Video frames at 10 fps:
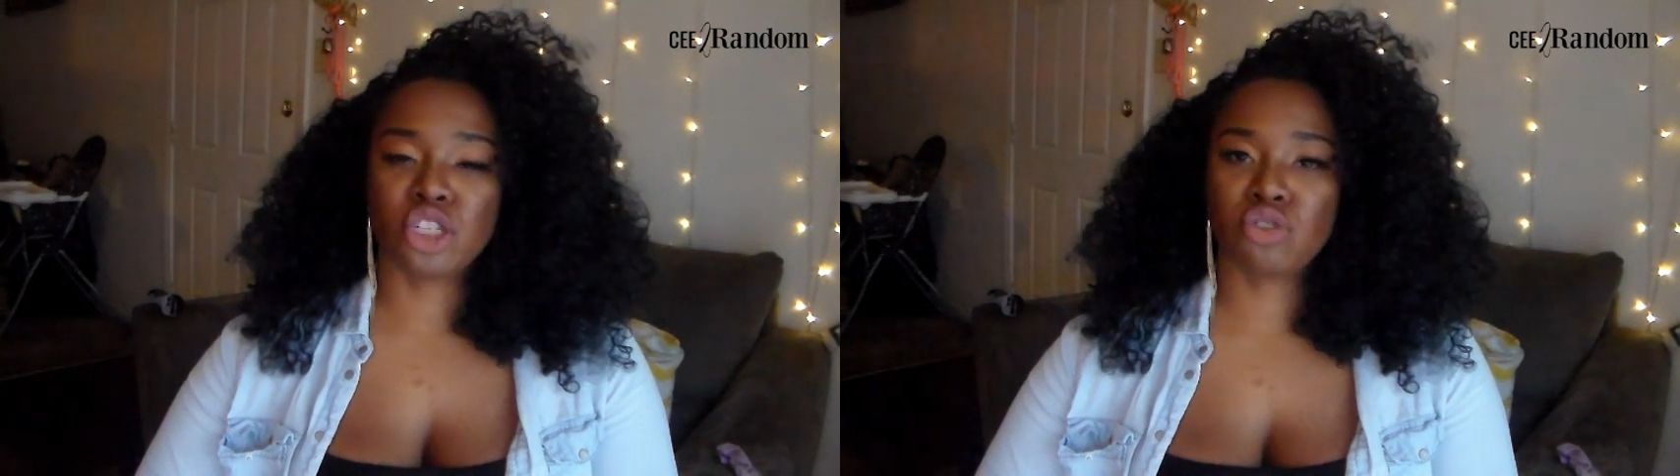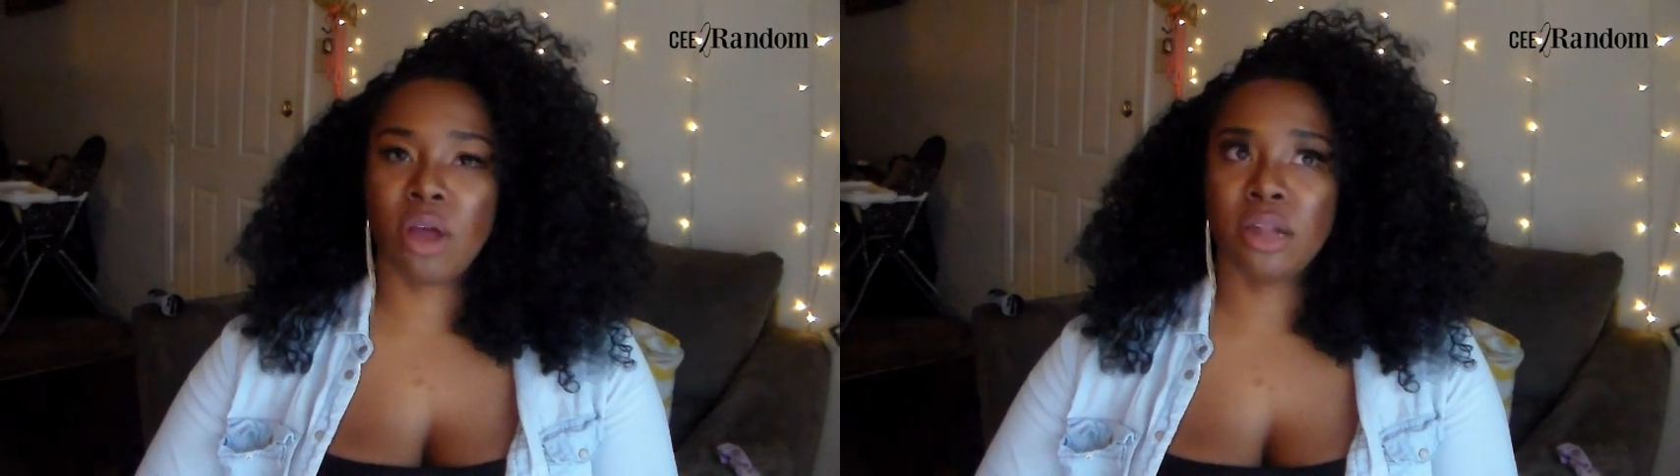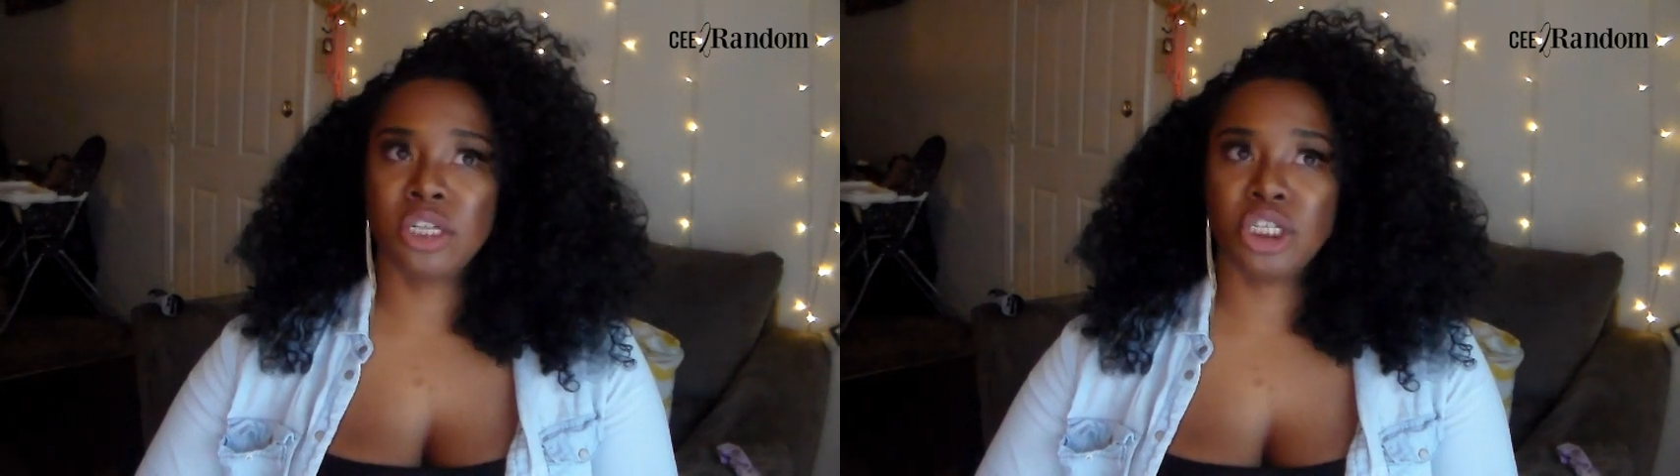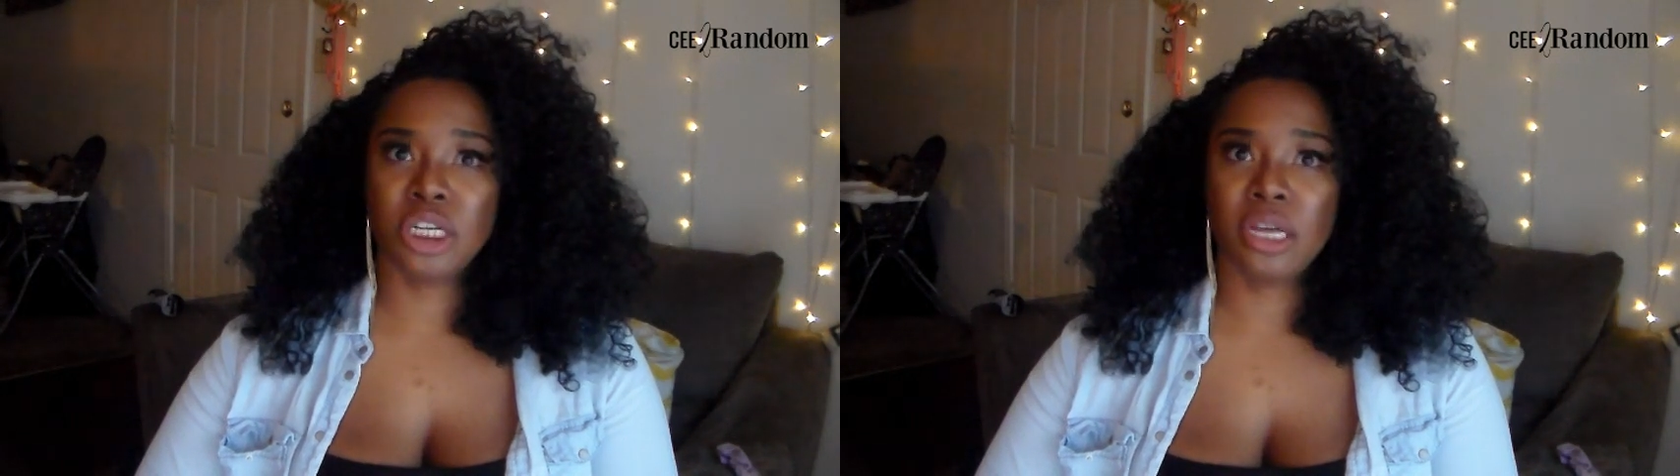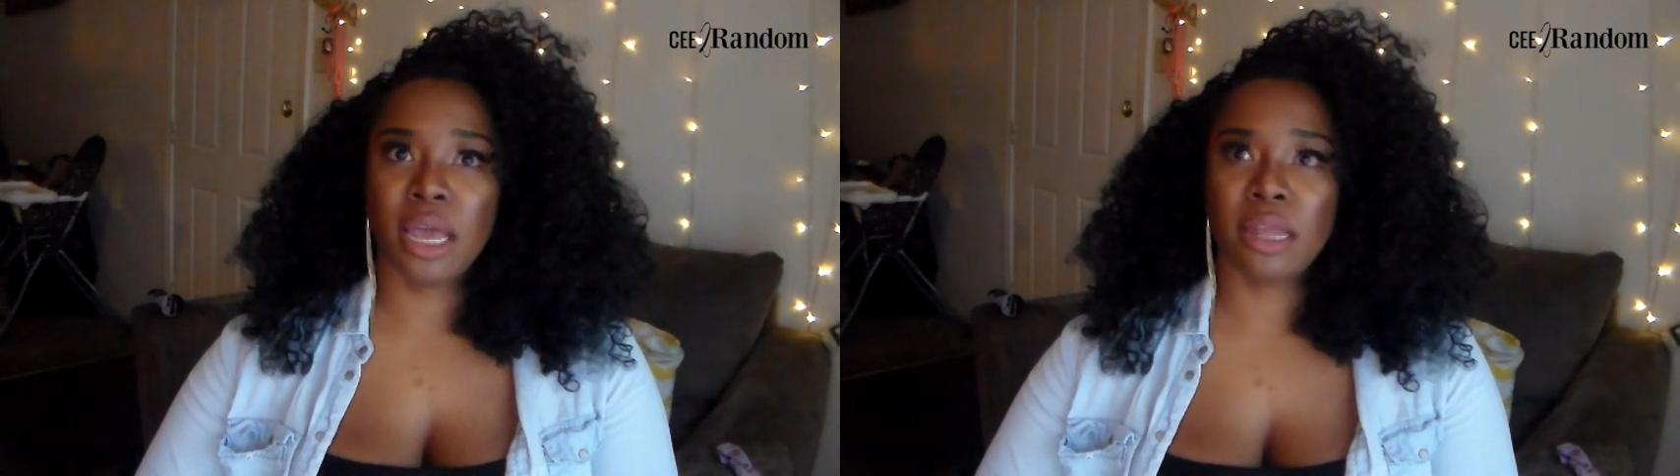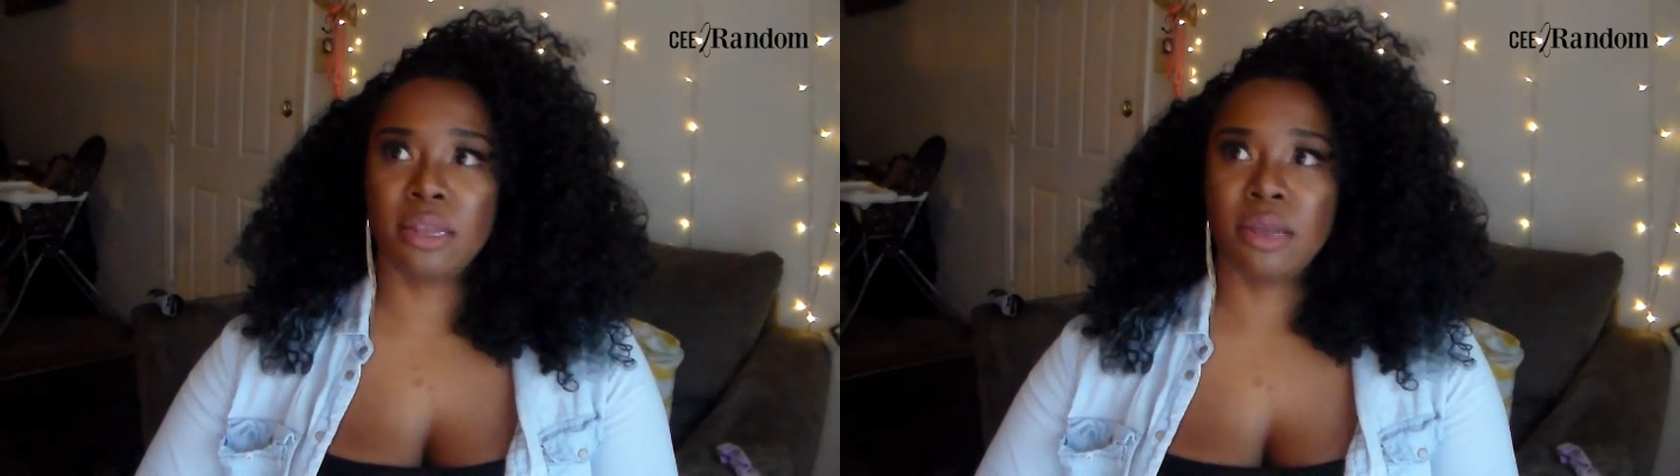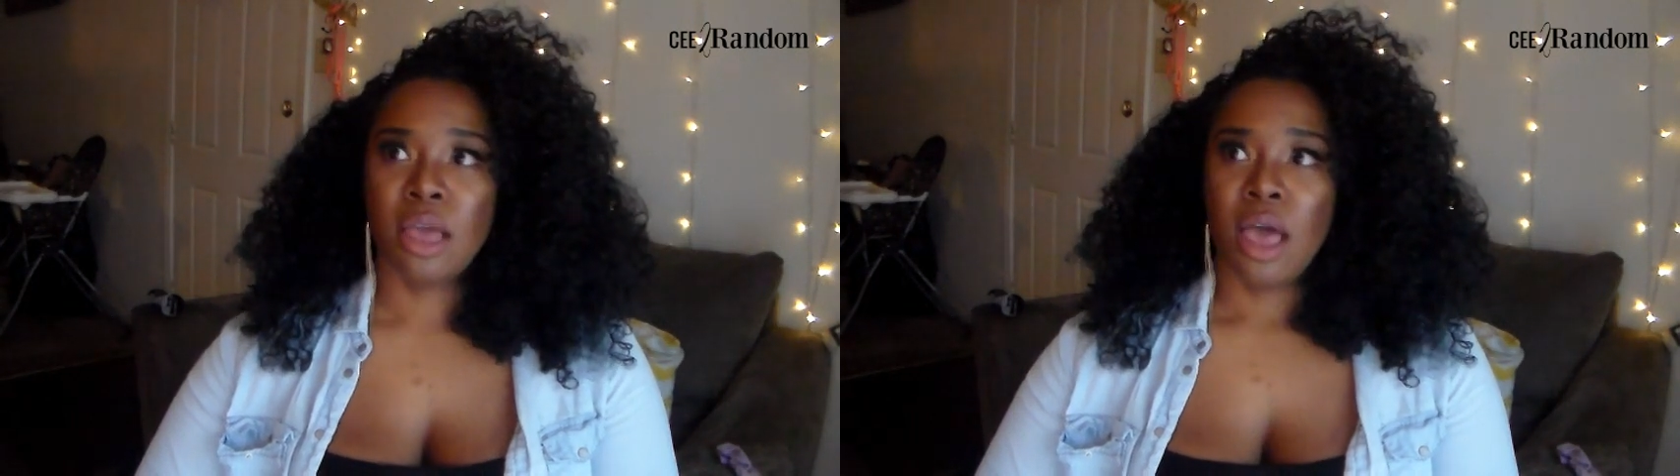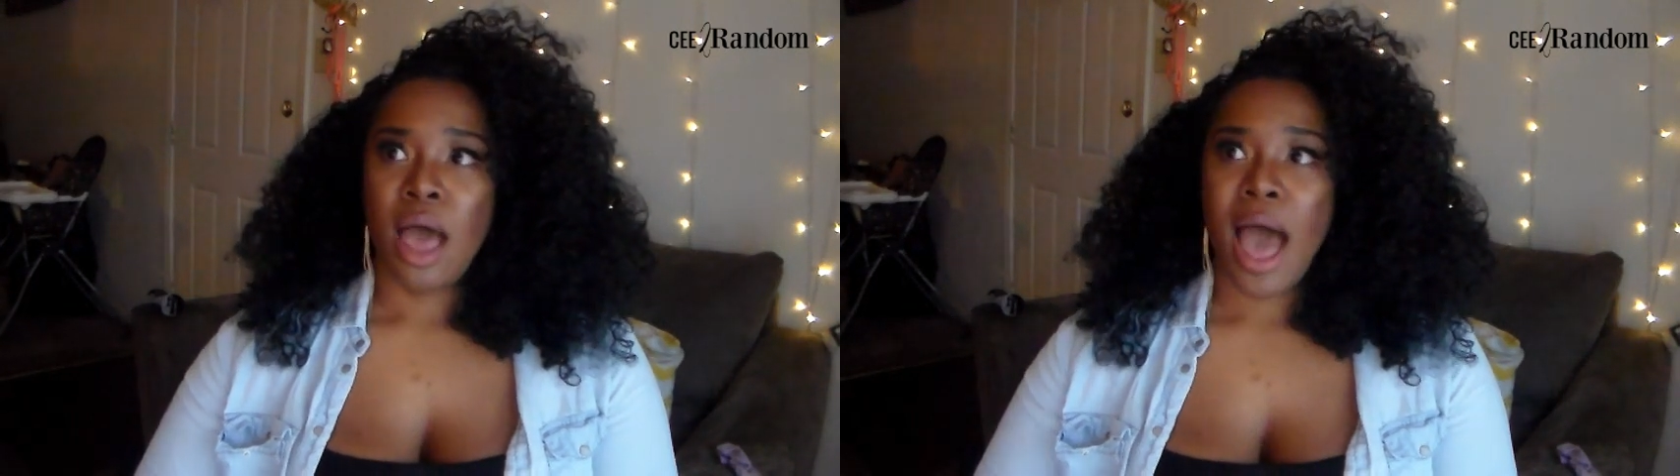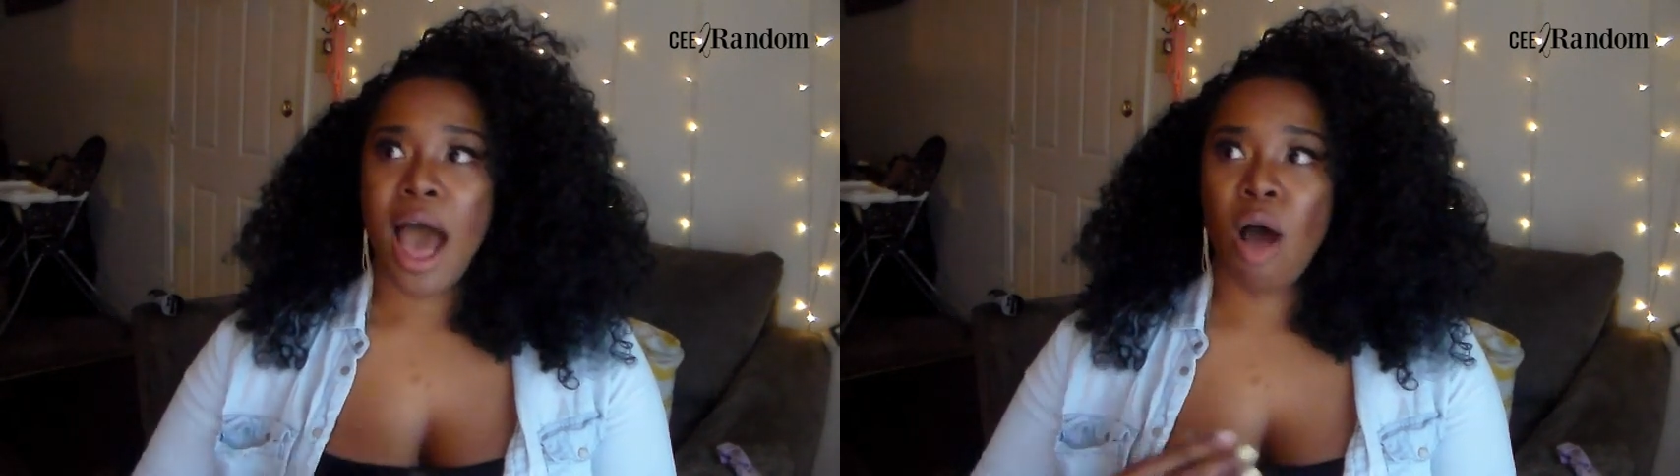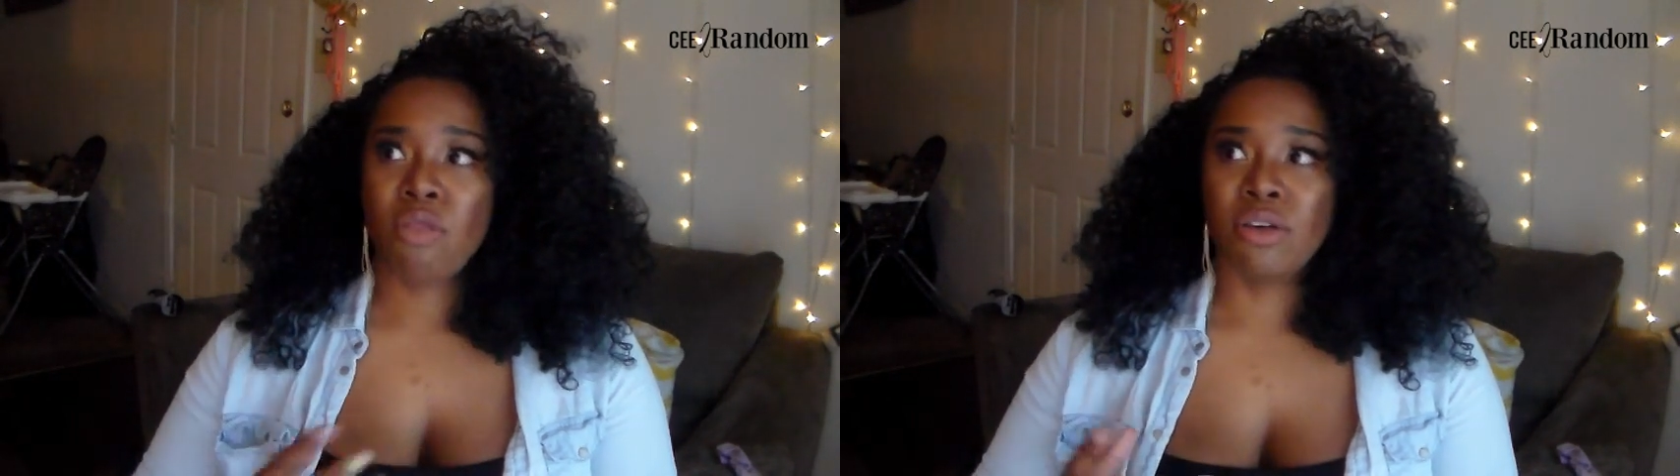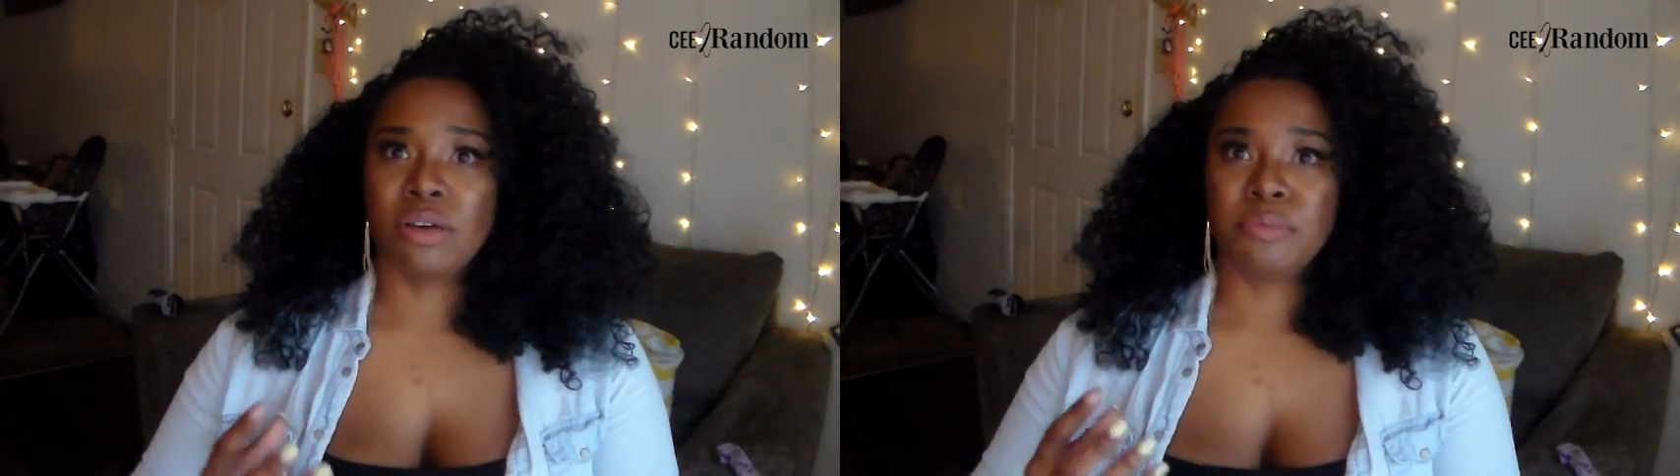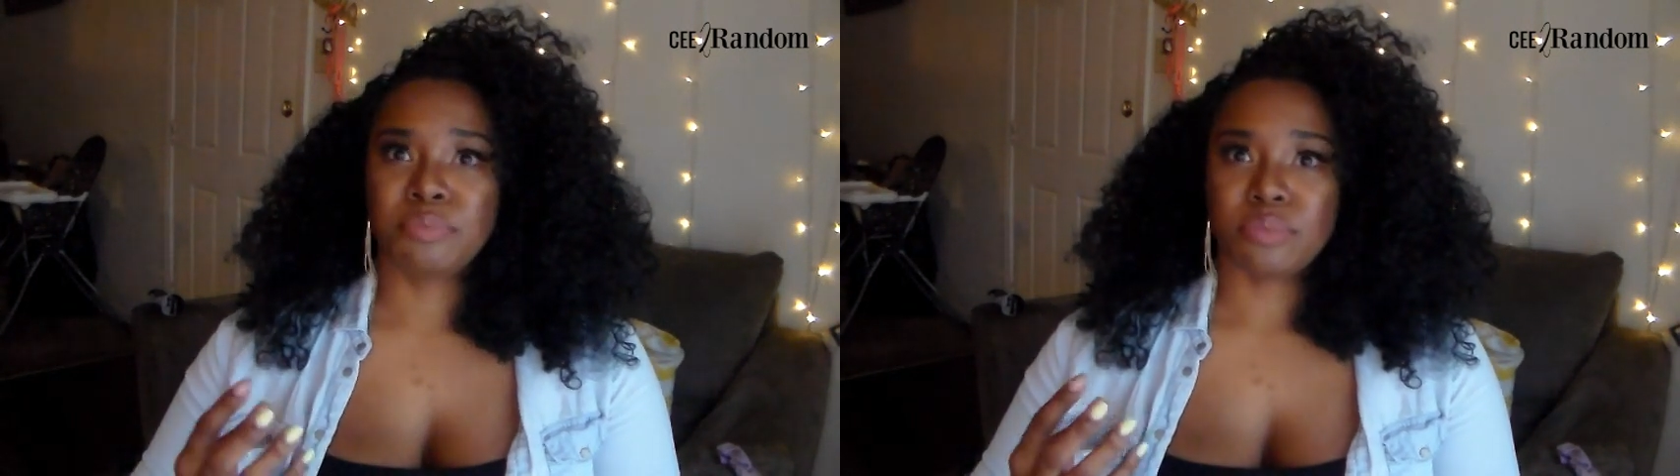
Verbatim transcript: astrology and how the